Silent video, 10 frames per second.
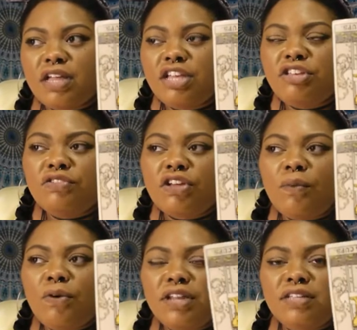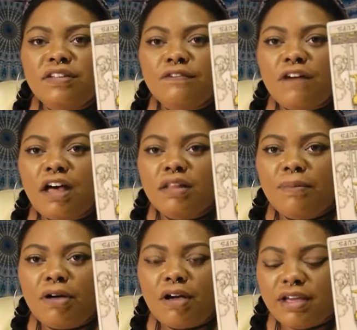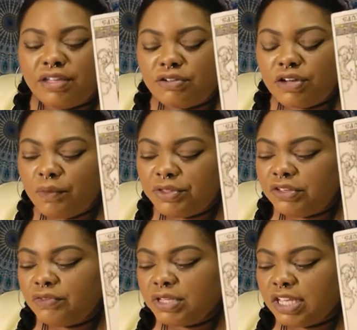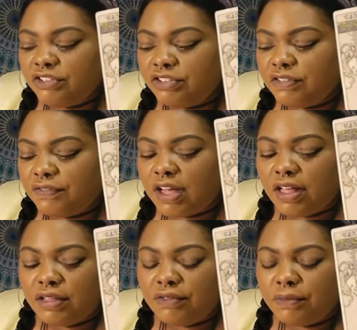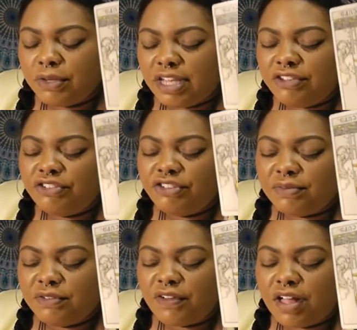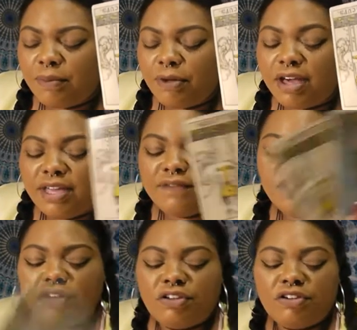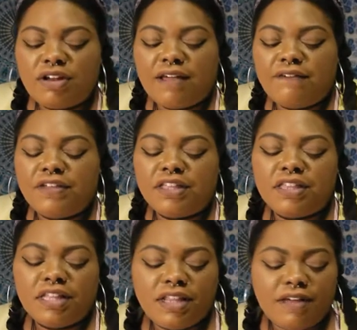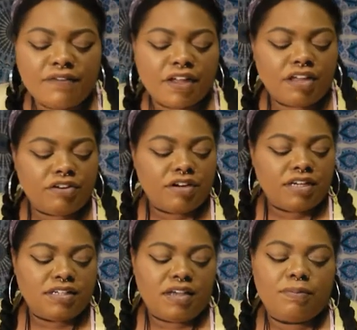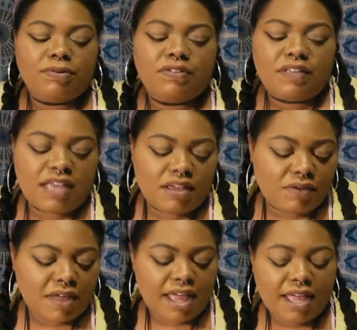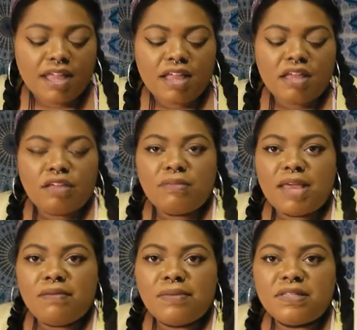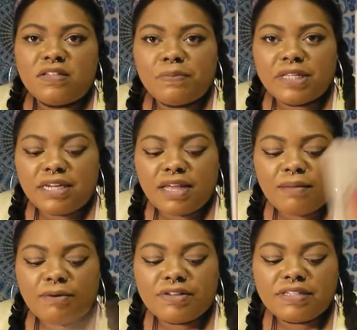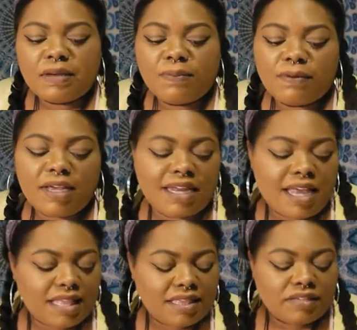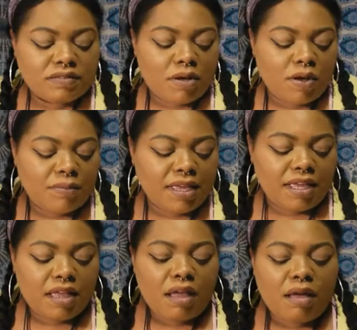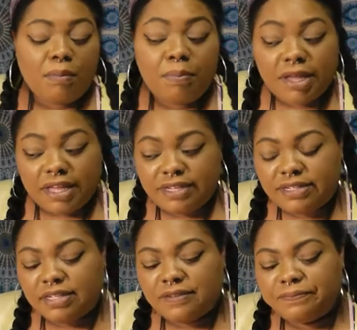you don't want it to fall apart. You don't want this relation to fall relationship to fall apart even though you're not feeling the love 110%, okay? You may be split up or separated at this moment, but